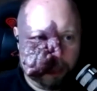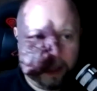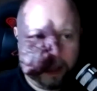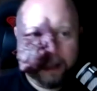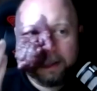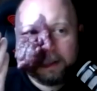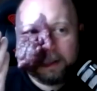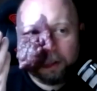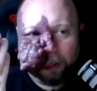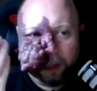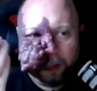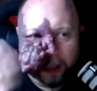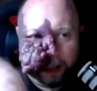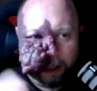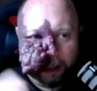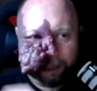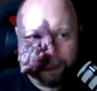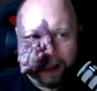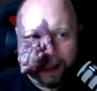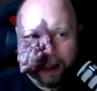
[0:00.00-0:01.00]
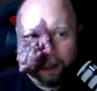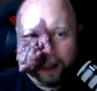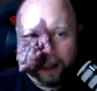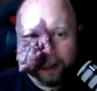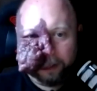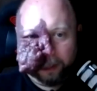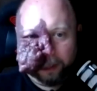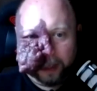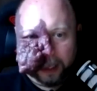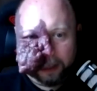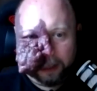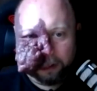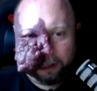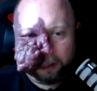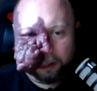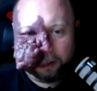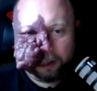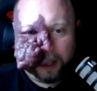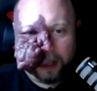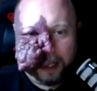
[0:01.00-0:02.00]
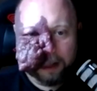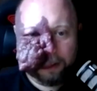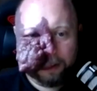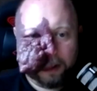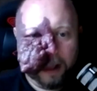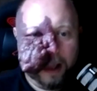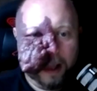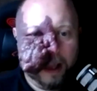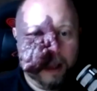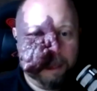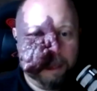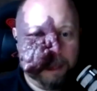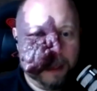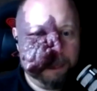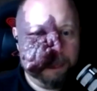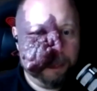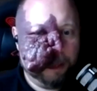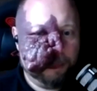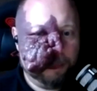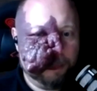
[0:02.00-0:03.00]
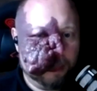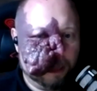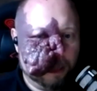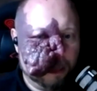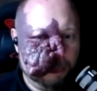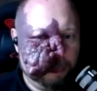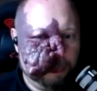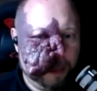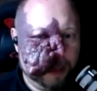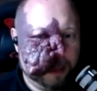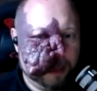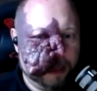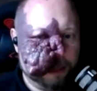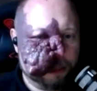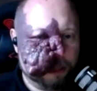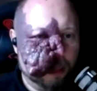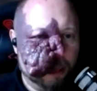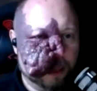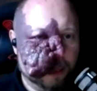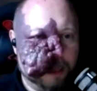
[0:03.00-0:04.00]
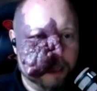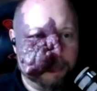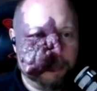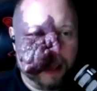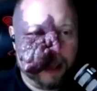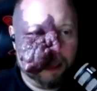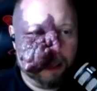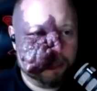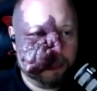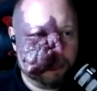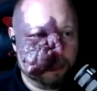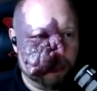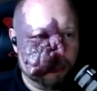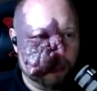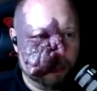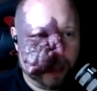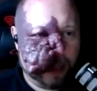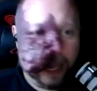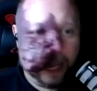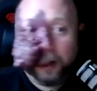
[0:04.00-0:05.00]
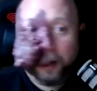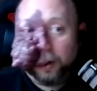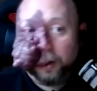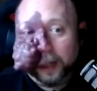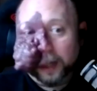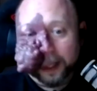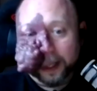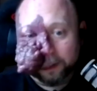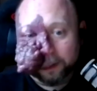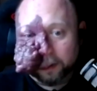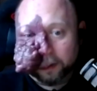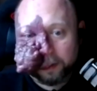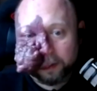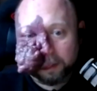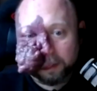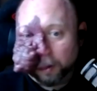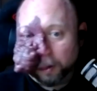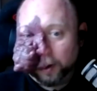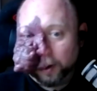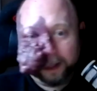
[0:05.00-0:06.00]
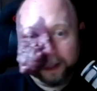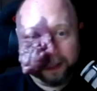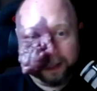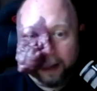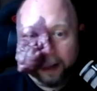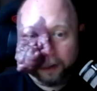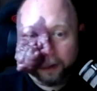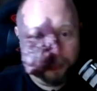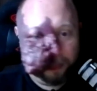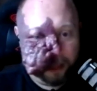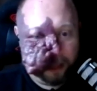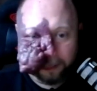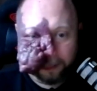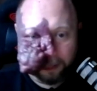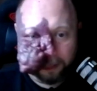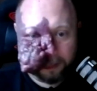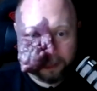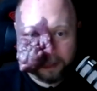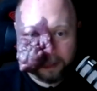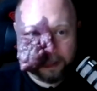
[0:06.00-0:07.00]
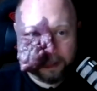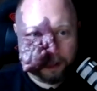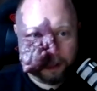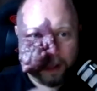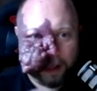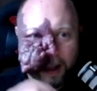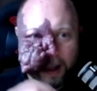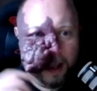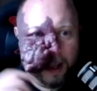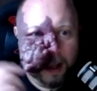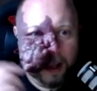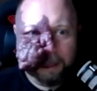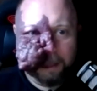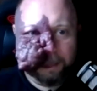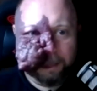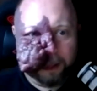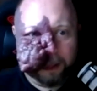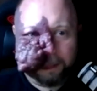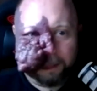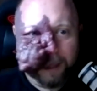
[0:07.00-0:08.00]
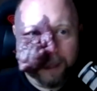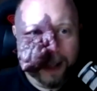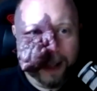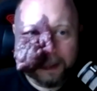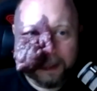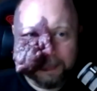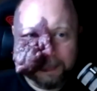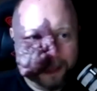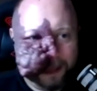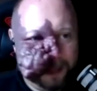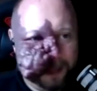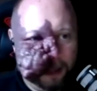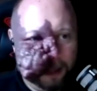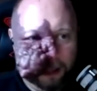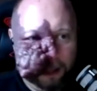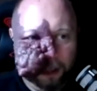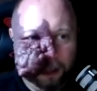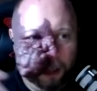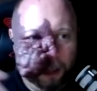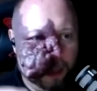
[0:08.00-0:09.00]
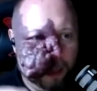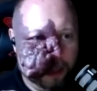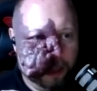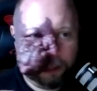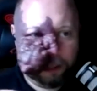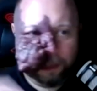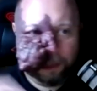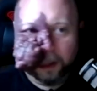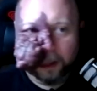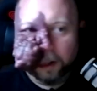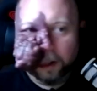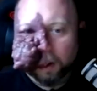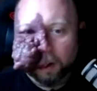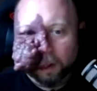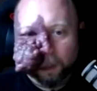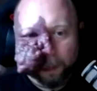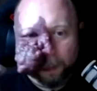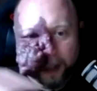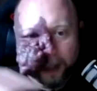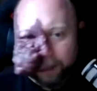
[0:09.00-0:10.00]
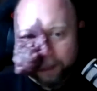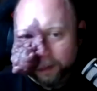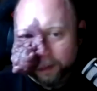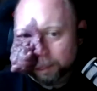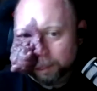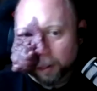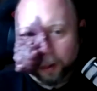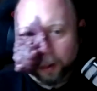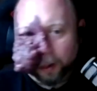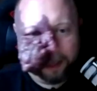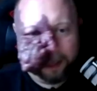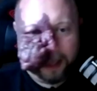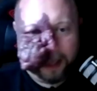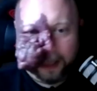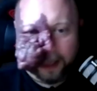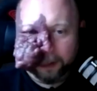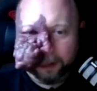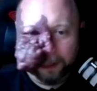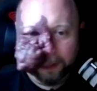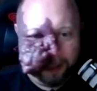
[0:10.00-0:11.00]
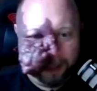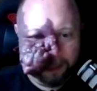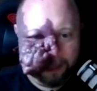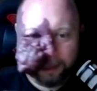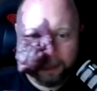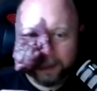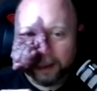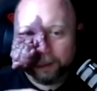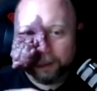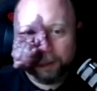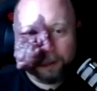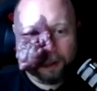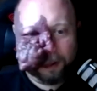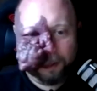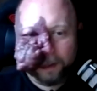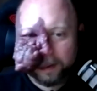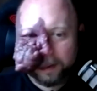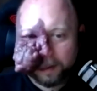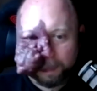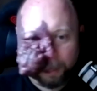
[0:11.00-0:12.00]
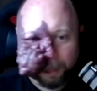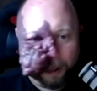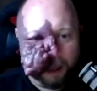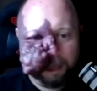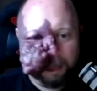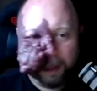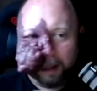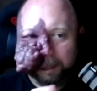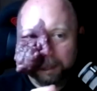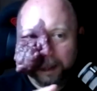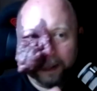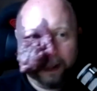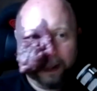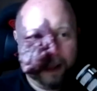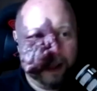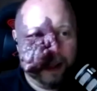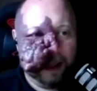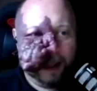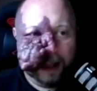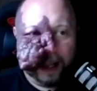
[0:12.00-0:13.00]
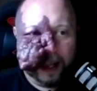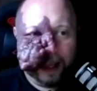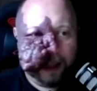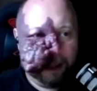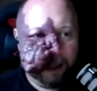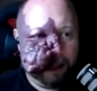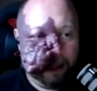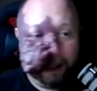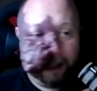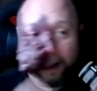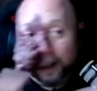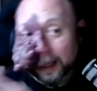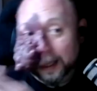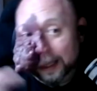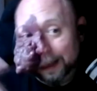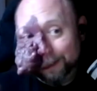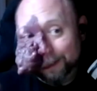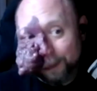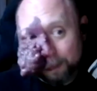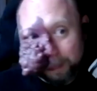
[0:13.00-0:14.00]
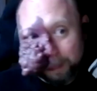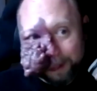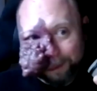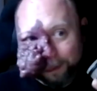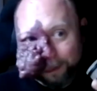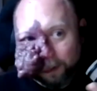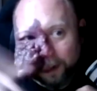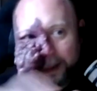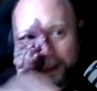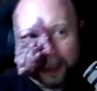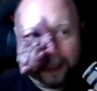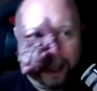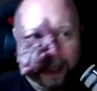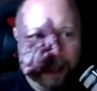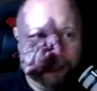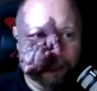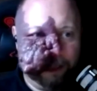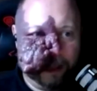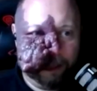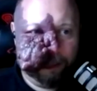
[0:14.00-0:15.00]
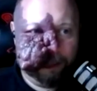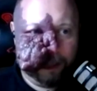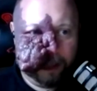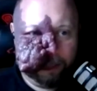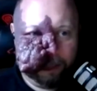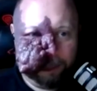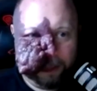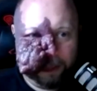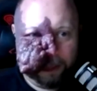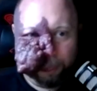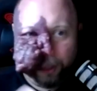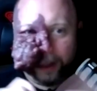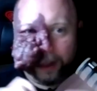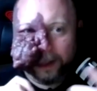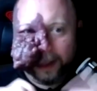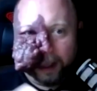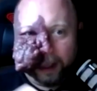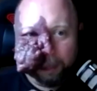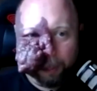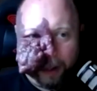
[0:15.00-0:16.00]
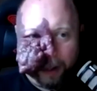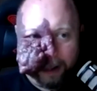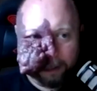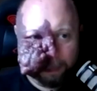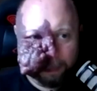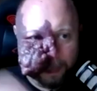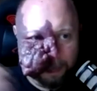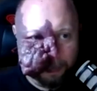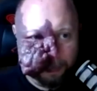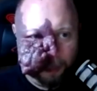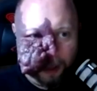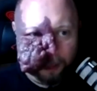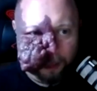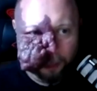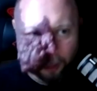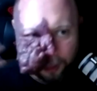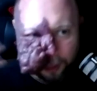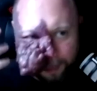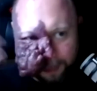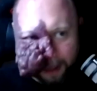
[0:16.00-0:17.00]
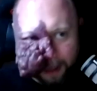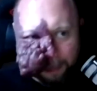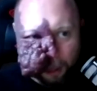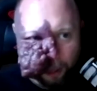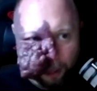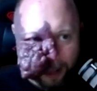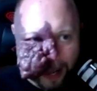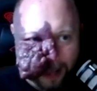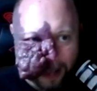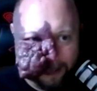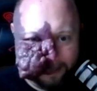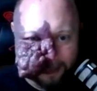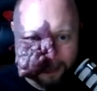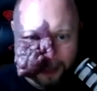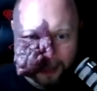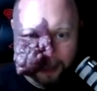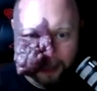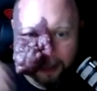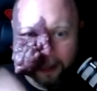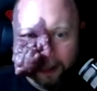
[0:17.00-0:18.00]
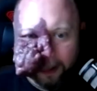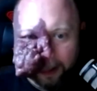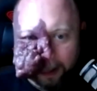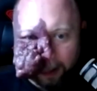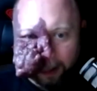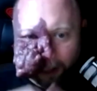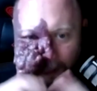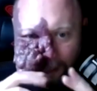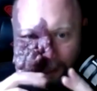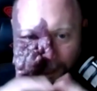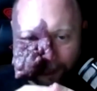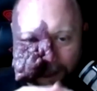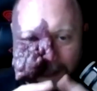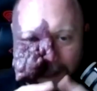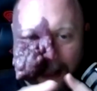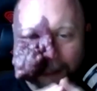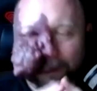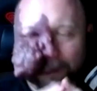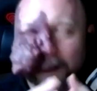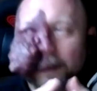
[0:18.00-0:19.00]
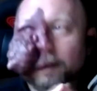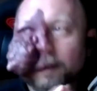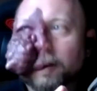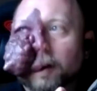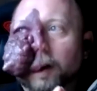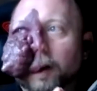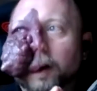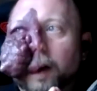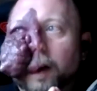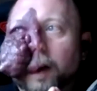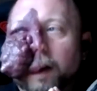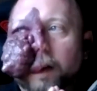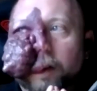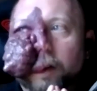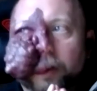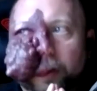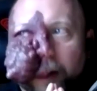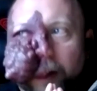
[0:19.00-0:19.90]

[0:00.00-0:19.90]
history of how education changed, people were completely shocked about calculators, pocket calculators. It's just that mathematical knowledge will go away with pocket calculators. That was always a problem. And like even before that, like with printing press, people are not memorizing a lot of stuff and so on. So